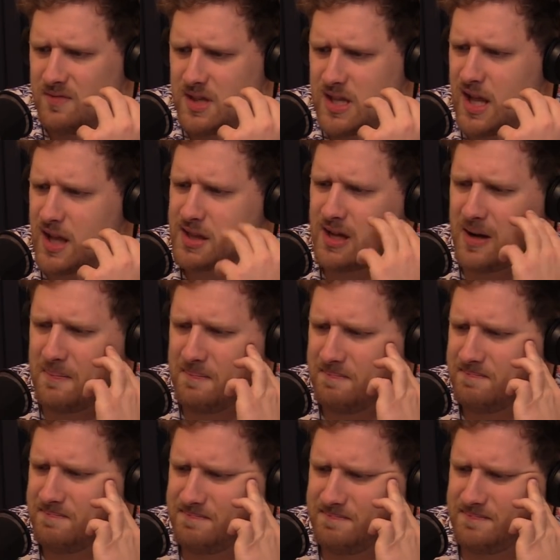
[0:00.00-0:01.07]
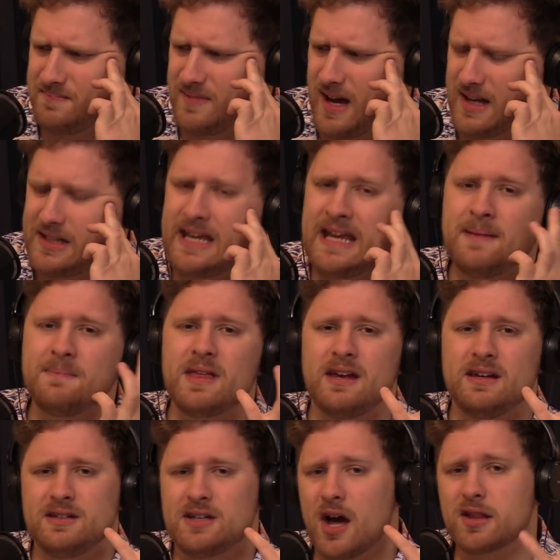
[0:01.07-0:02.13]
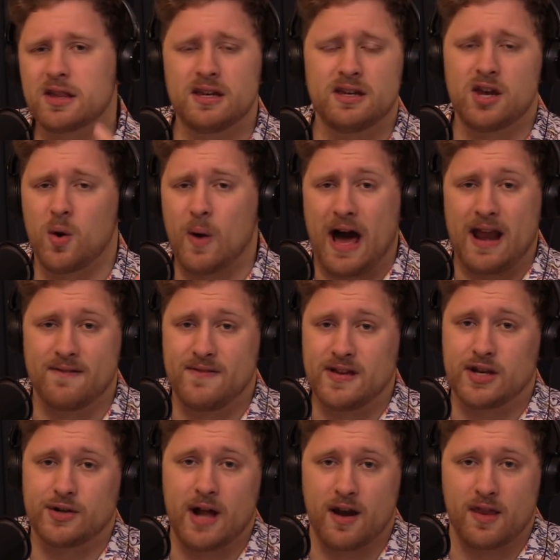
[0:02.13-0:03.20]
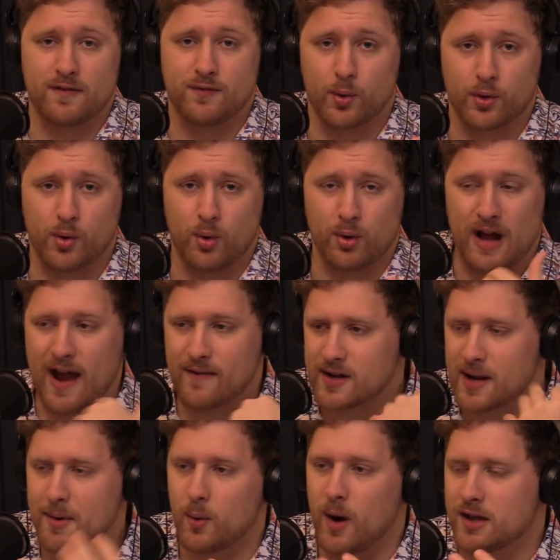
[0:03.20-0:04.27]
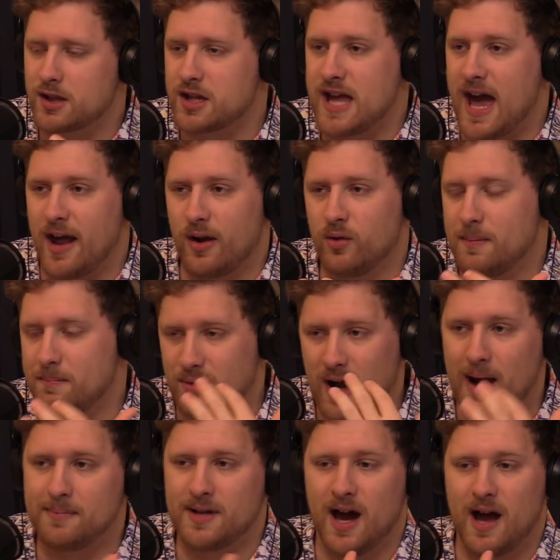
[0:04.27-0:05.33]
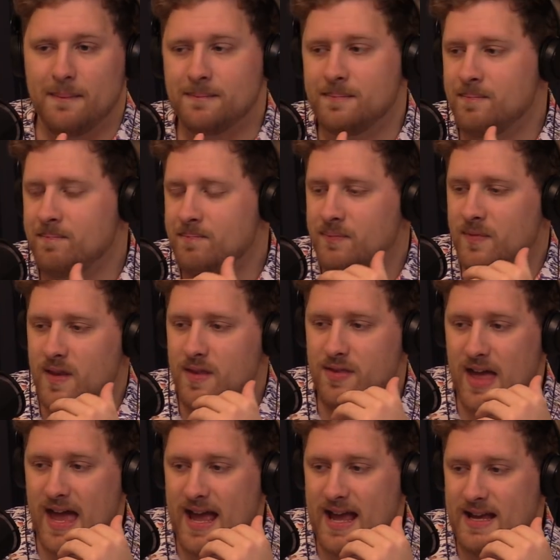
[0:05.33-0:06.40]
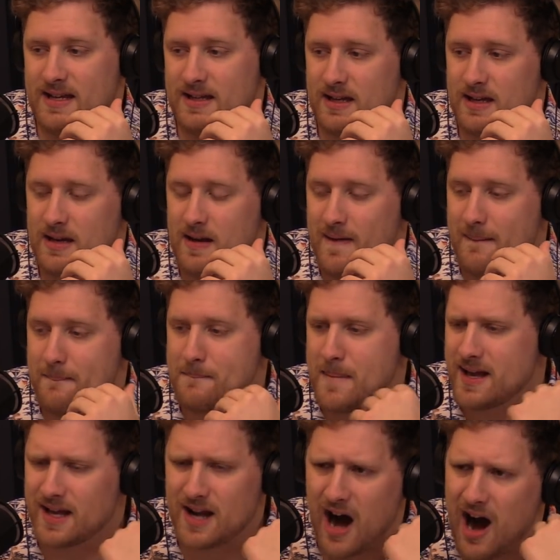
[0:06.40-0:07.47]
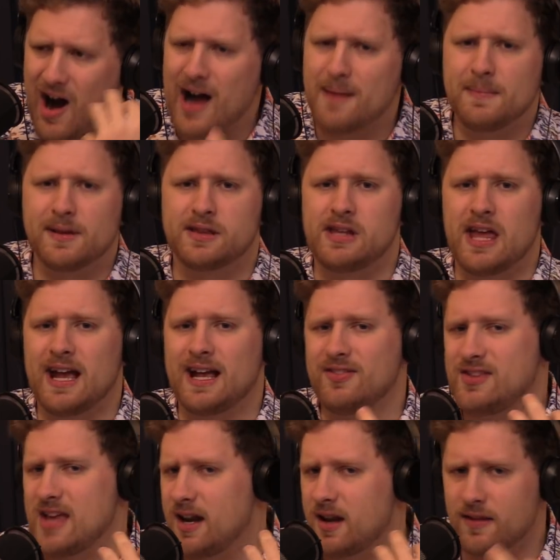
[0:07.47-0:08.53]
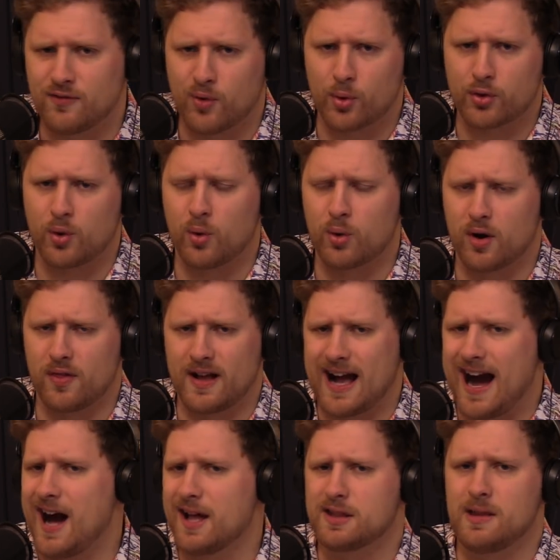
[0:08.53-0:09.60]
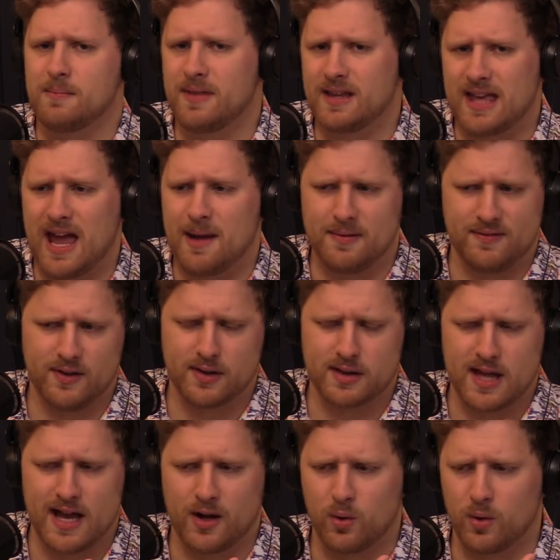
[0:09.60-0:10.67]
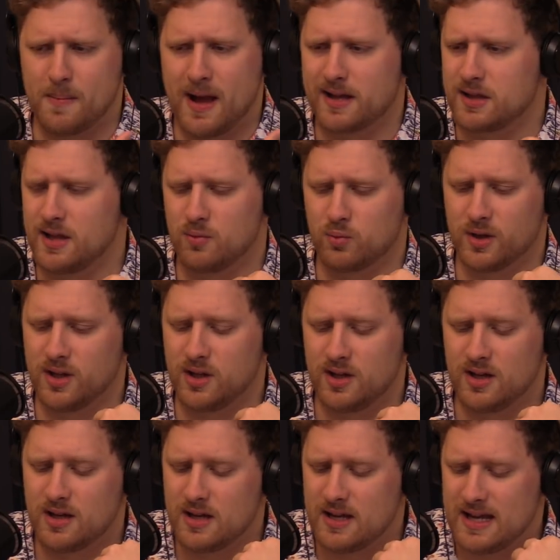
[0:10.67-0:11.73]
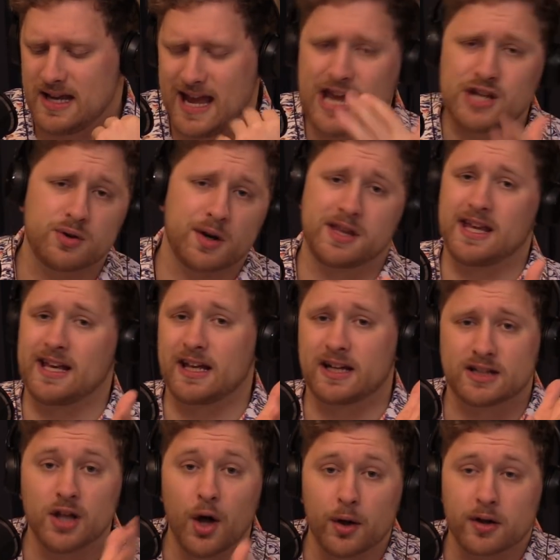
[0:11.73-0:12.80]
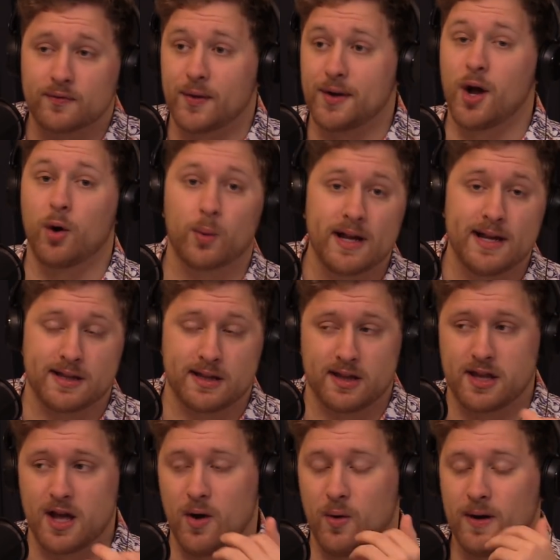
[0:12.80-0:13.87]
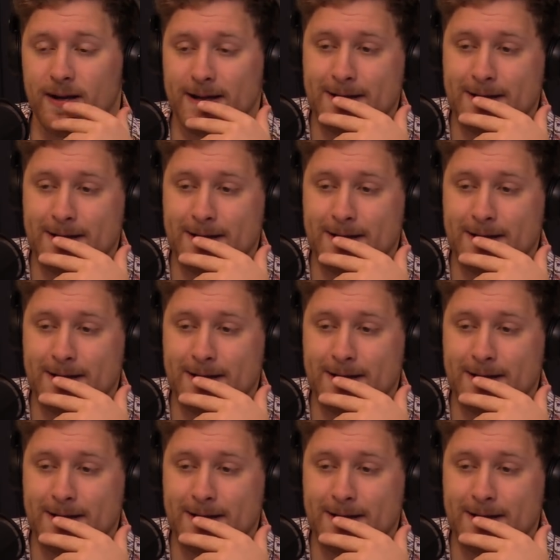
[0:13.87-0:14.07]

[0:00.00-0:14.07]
just a team that doesn't know how to figure it out in the fourth quarter. Every time I watch Seattle in primetime, they make an odd mistake at the end of the fourth quarter that costs them the game, it feels like, or makes it really interesting and close for no reason. So